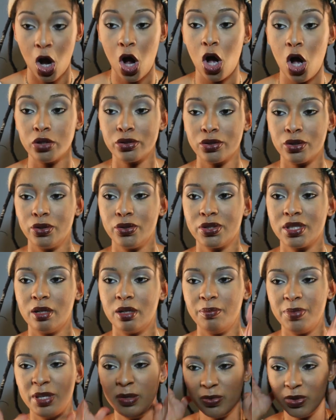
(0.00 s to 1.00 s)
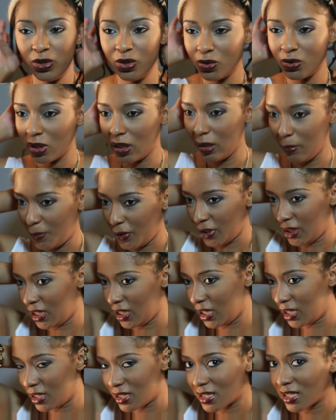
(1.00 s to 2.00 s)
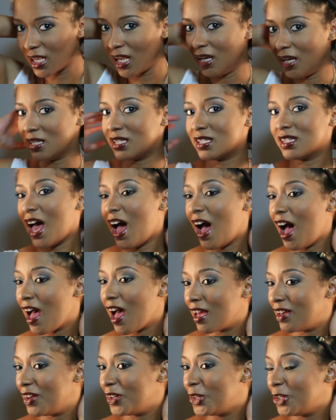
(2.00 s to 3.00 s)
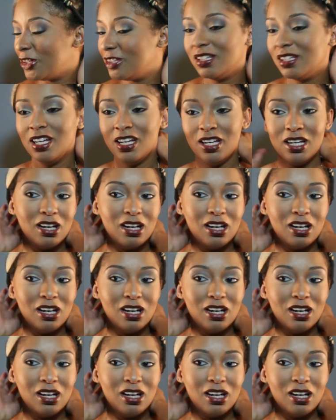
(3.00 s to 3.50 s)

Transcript: Also, some people usually put this in a style,